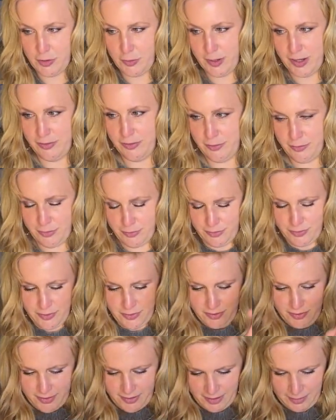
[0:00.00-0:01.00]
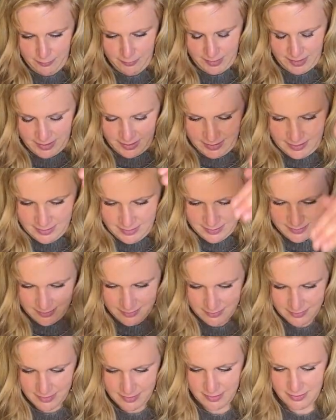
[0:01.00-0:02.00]
you guys are used to seeing me
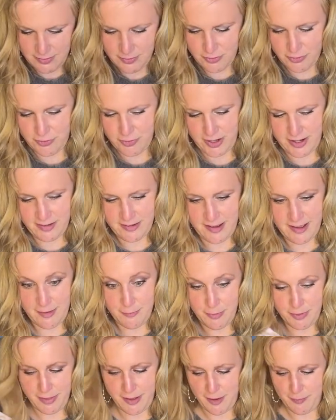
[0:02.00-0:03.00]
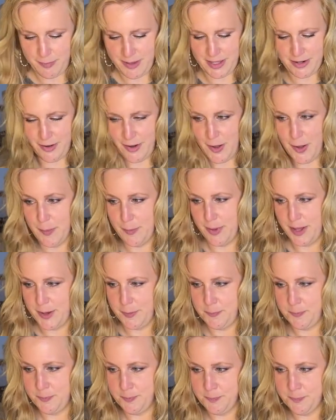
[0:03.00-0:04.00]
straight down without me at all,
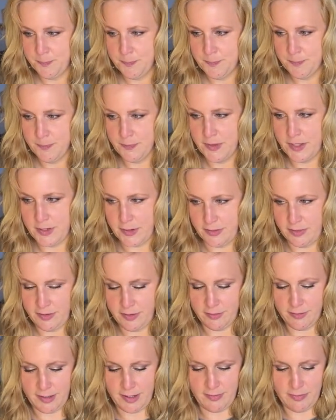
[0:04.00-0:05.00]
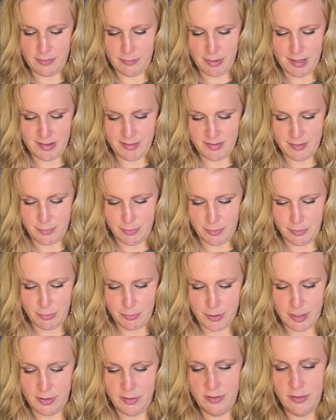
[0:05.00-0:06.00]
but you know, I think you're getting the best of both
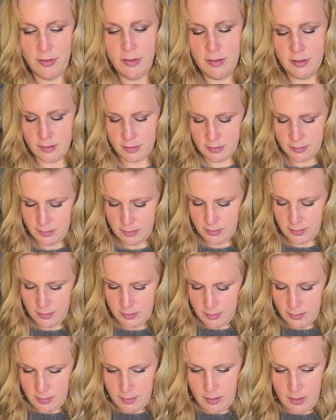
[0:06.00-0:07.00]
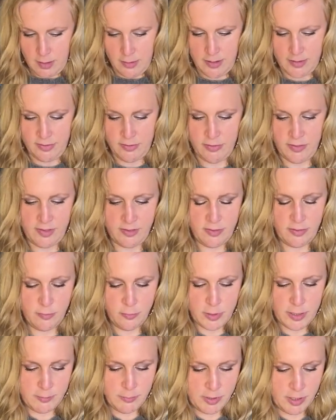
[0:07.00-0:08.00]
worlds. All right, so this is
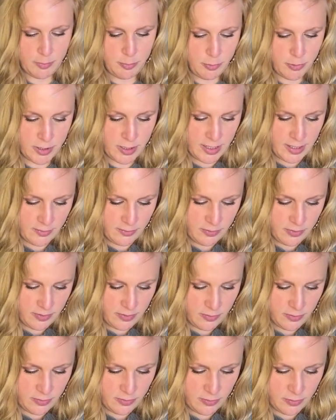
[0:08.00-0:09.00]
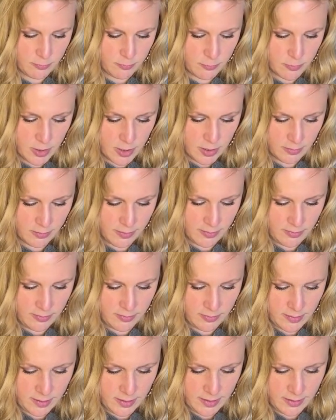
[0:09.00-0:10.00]
what I'm going to put as the
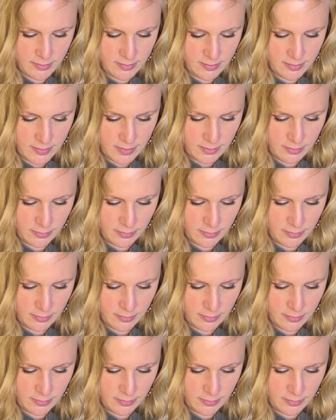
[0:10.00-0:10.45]
smallest A6.